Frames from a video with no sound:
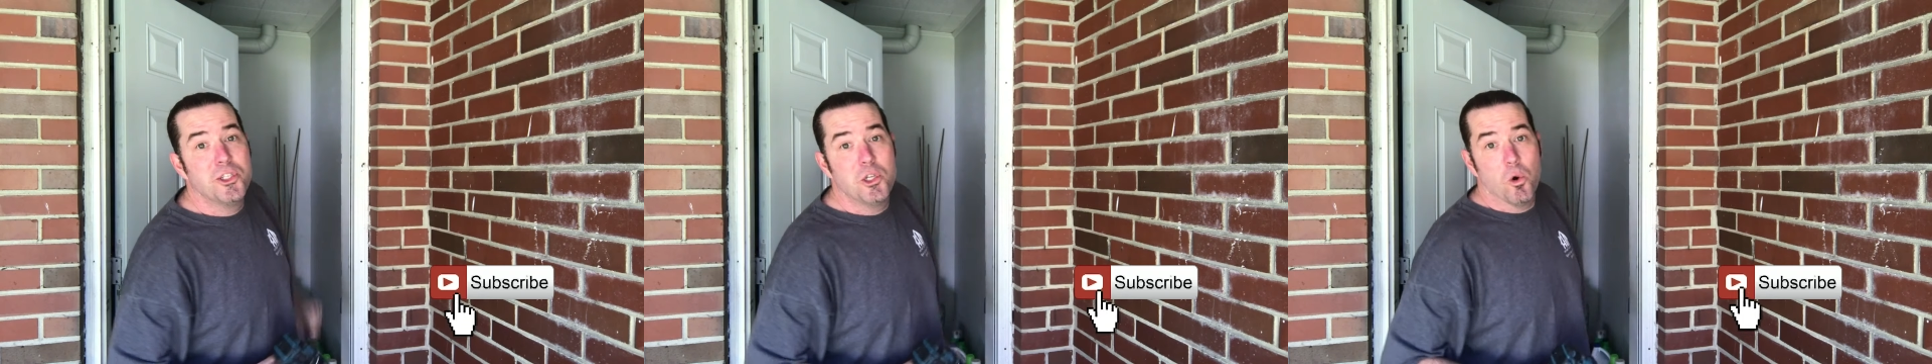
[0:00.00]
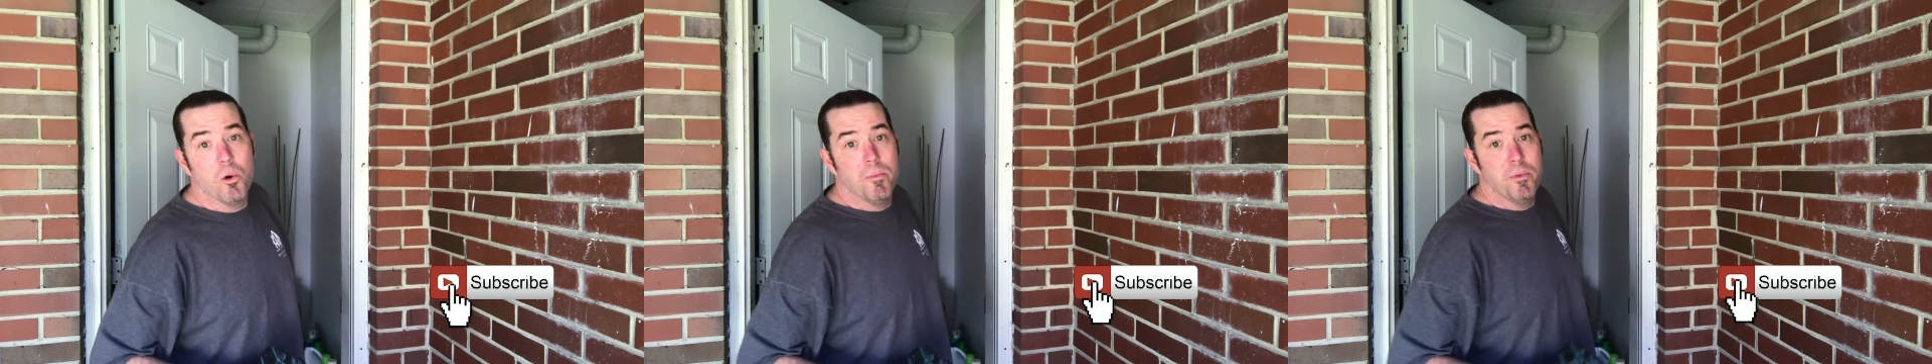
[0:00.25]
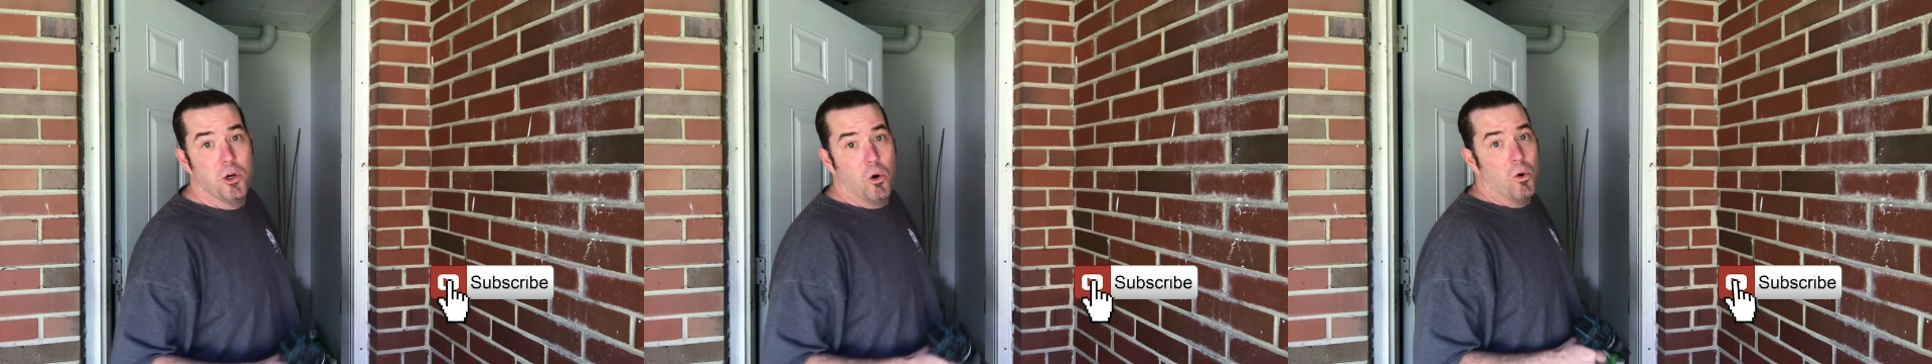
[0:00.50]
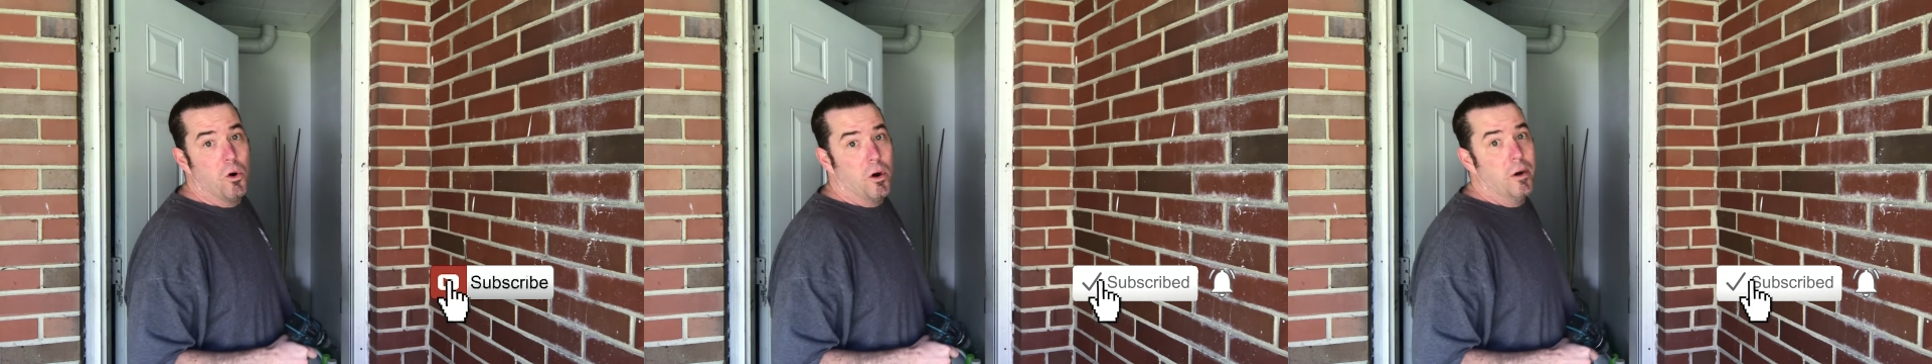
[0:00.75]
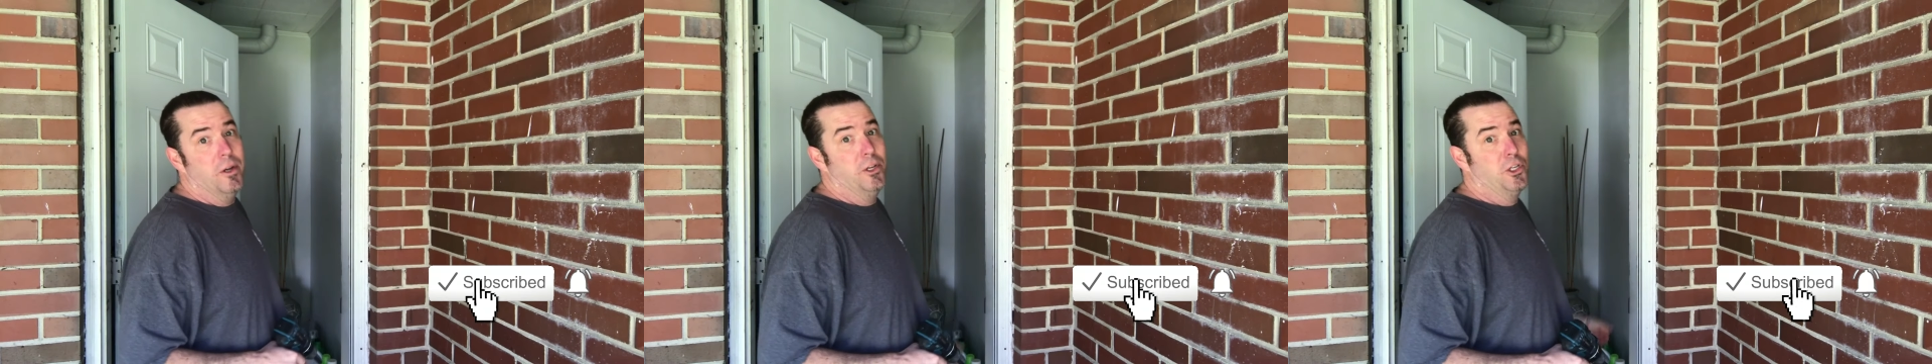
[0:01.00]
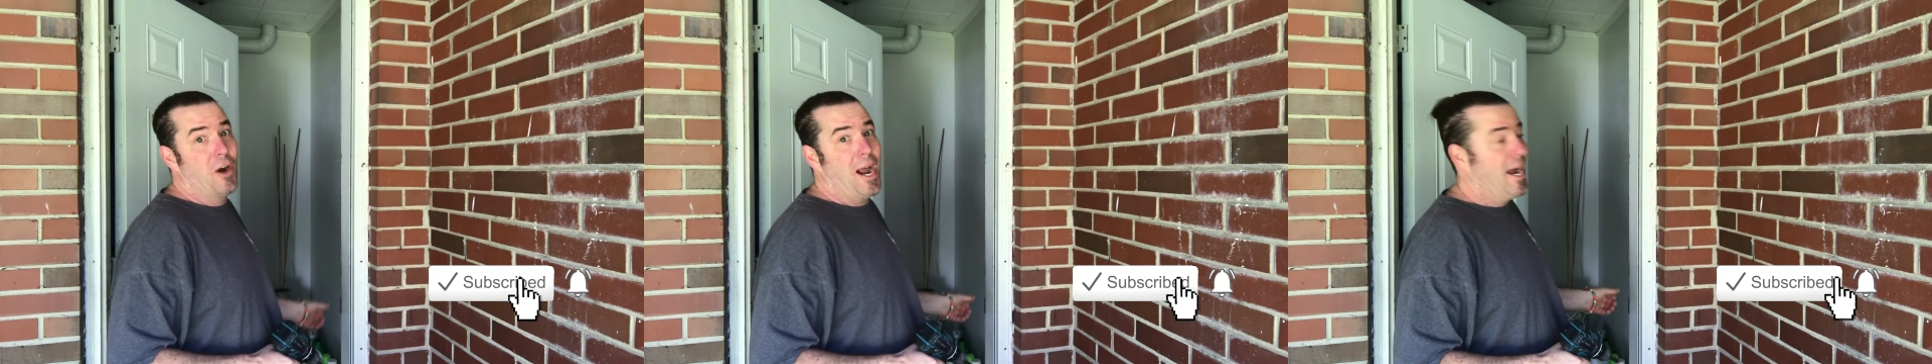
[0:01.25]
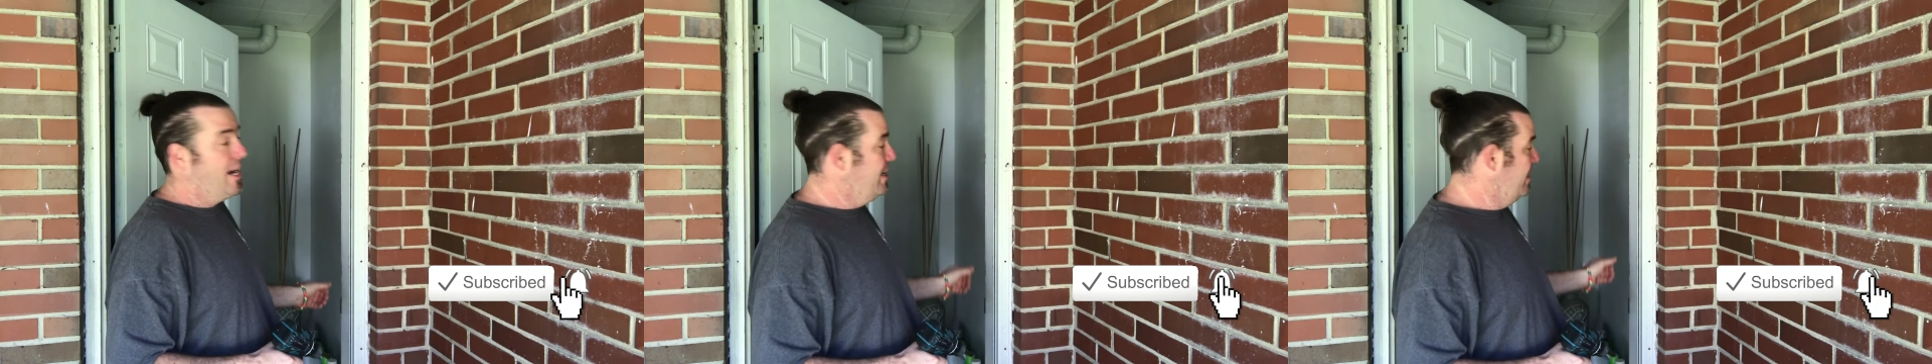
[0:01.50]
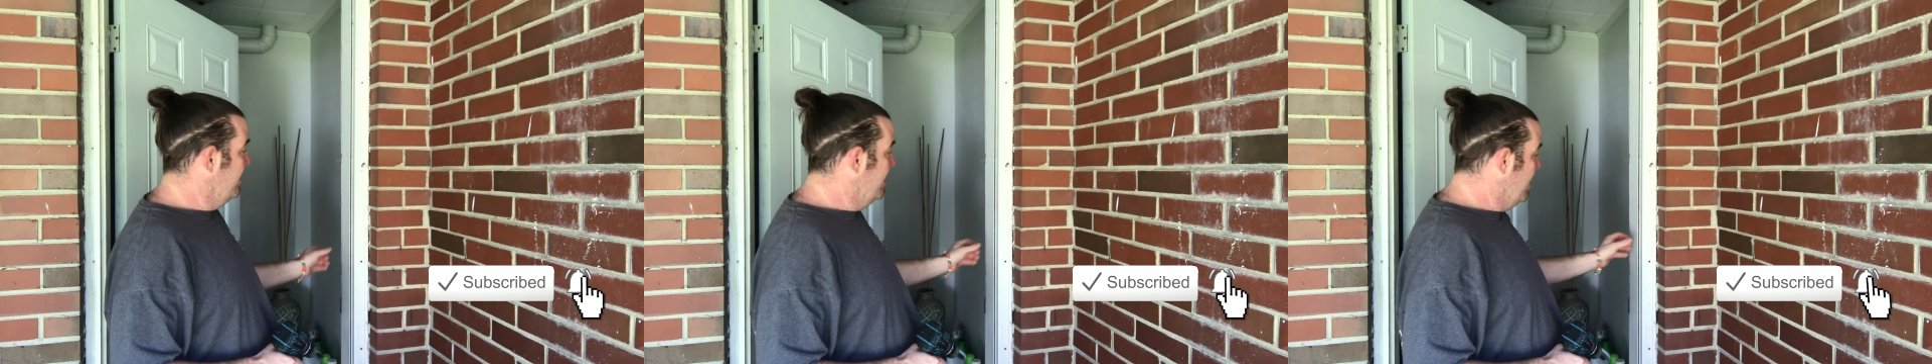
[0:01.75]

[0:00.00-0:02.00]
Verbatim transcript: storm door track